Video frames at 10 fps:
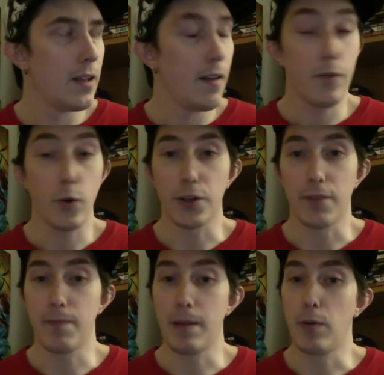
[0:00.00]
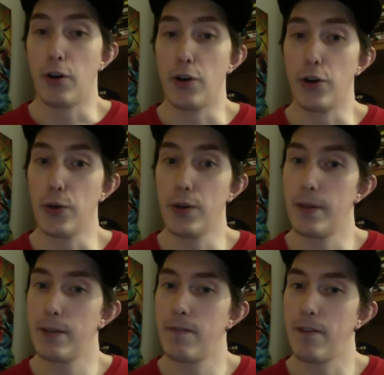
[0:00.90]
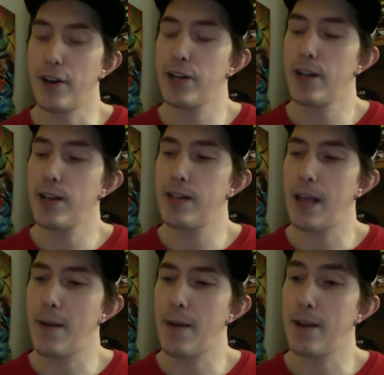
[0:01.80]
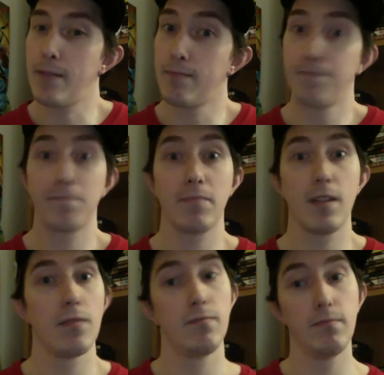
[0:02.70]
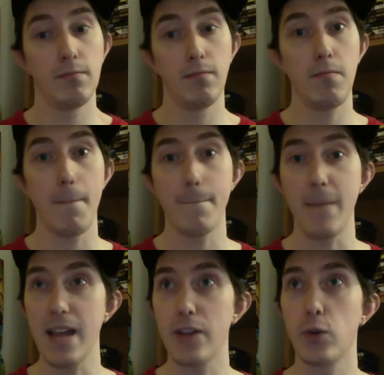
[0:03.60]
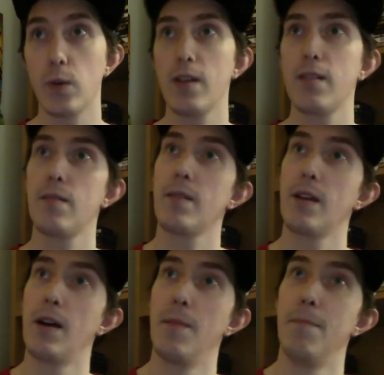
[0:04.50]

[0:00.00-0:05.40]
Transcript: of course, if people are new to this franchise, they might may enjoy it. Um,